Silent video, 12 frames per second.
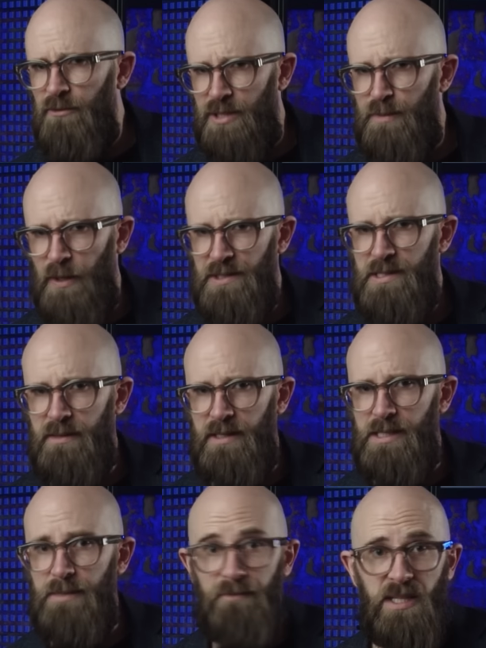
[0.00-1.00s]
In response to
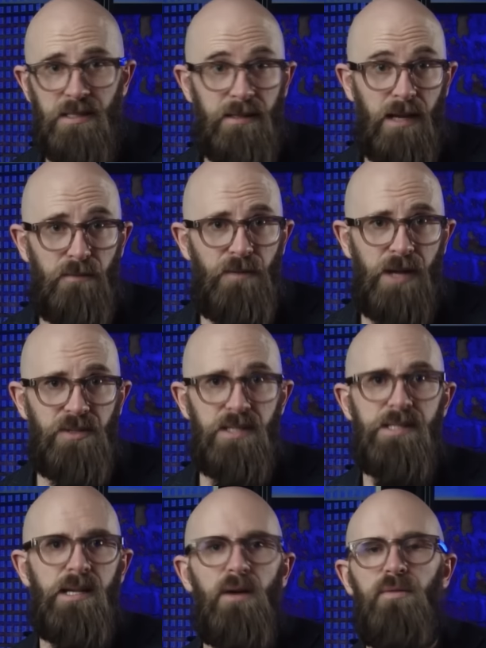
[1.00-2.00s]
this, as it then found
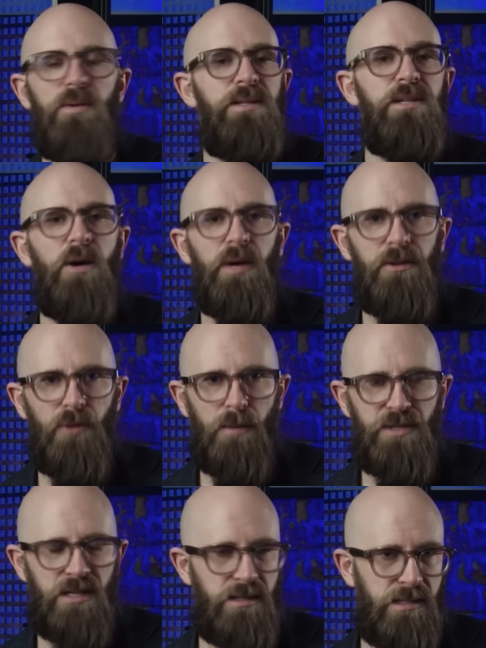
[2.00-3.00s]
itself with no other
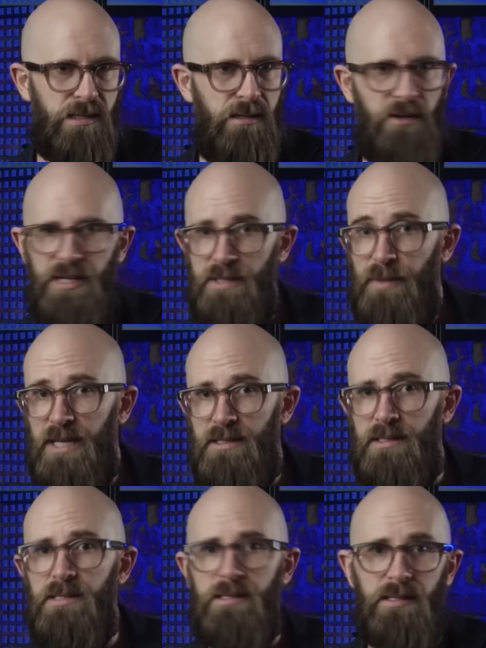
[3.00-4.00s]
option to secure
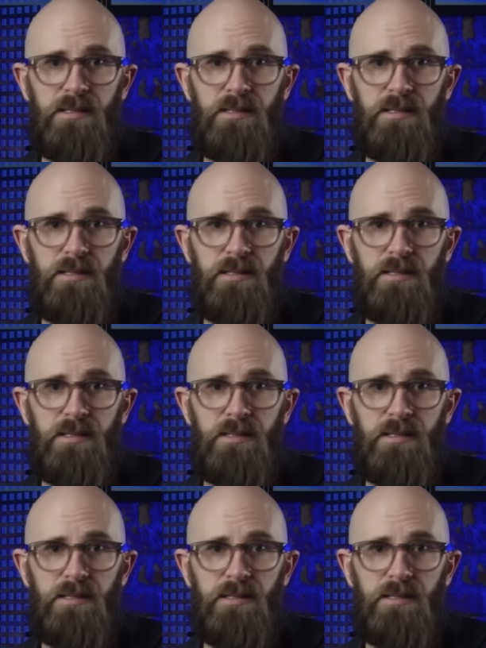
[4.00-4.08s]
independence,